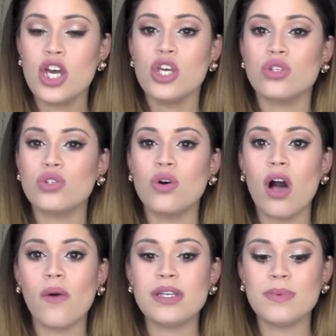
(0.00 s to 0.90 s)
So don't
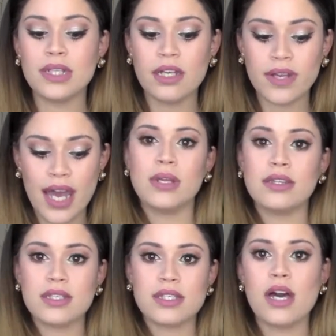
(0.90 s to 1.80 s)
always believe it. And
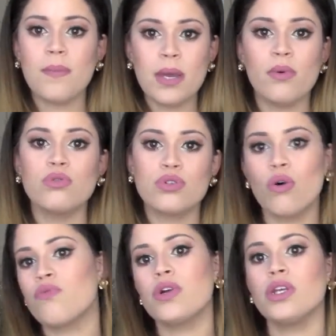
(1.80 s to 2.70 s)
this is how people who
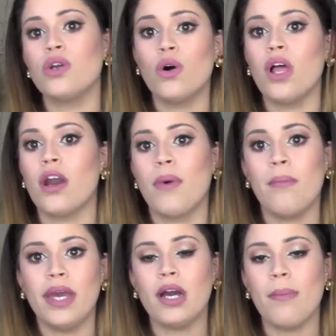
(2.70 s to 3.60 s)
don't really know a lot about
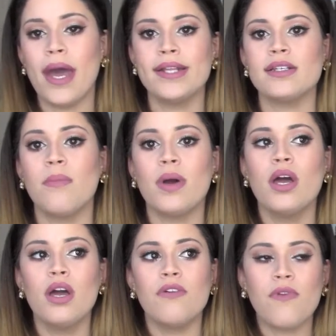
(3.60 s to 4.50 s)
makeup end up
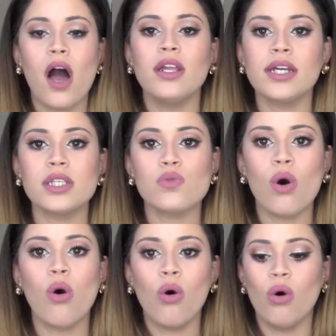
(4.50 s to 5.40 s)
falling into a
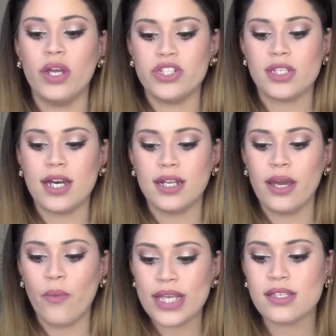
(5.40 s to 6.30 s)
hole and just kind of like
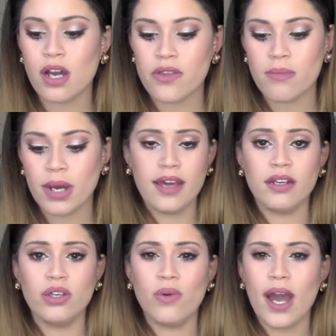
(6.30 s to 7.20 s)
wasting all their money.
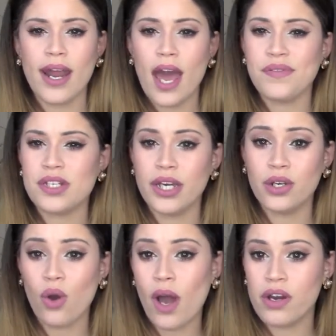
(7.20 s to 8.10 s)
You kind of have to like
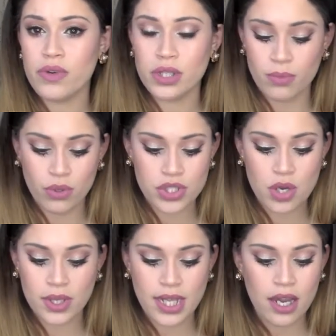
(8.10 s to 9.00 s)
know how to read the bullshit.
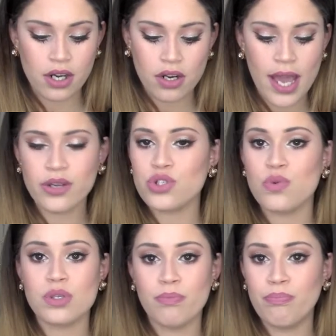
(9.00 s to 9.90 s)
With that girl, I know she
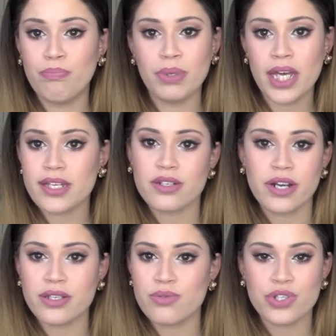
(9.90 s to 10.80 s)
was a BSer
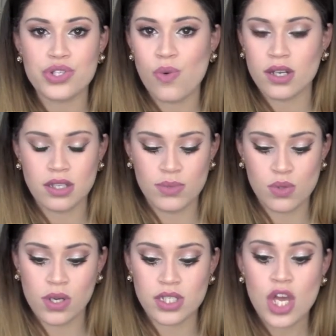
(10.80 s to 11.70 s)
as soon as she walked up
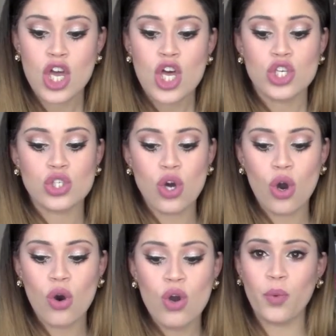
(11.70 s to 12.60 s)
to us.
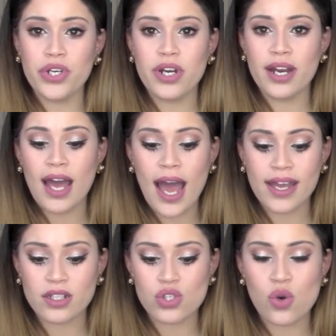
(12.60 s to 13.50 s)
So when you're at a
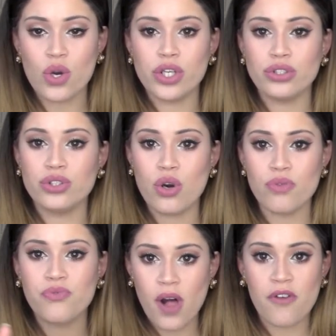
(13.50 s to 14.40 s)
high-end store, don't
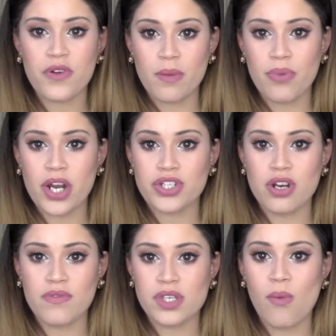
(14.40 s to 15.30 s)
fall for the pressure
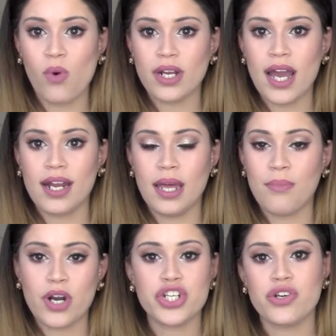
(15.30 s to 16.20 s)
of someone kind of like
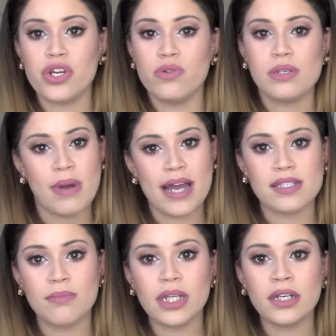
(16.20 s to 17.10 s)
pressuring you to buy
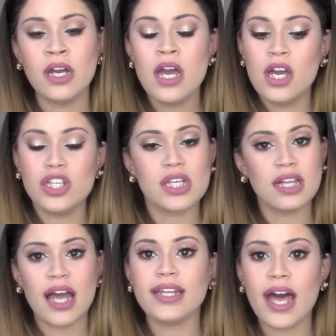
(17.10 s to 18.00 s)
something.
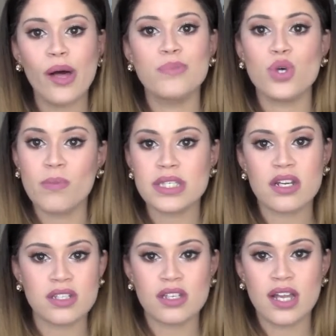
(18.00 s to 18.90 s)
Decline the help. Don't be scared
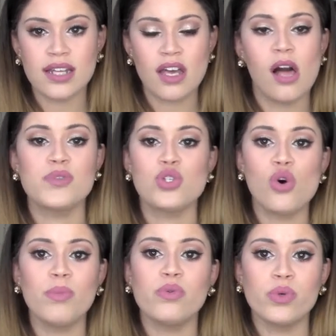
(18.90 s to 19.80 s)
to decline the help. Just
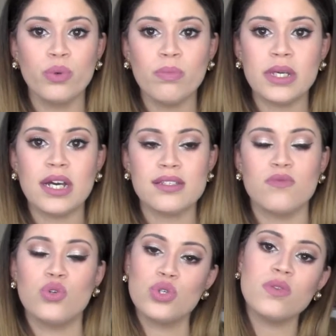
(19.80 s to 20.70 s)
don't be rude, because if
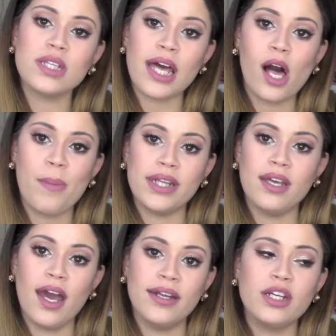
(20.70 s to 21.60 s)
you do need the help at the
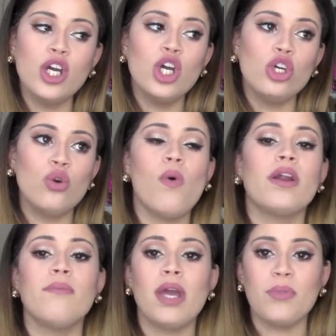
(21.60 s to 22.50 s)
end, you want
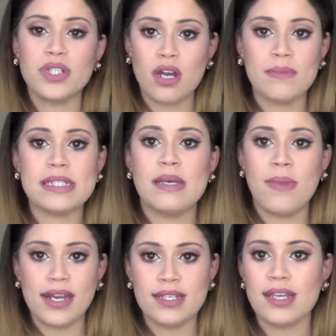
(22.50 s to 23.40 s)
to be able to come to
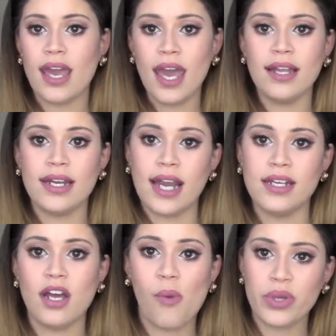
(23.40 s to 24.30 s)
somebody and say, hey, like, I need
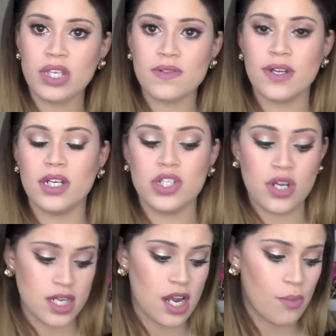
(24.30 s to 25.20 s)
help with this foundation, I
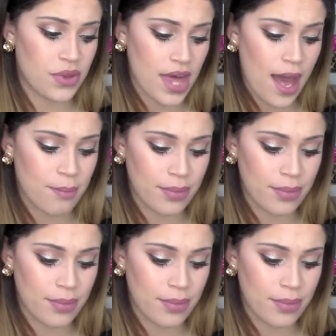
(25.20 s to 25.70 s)
need help with that.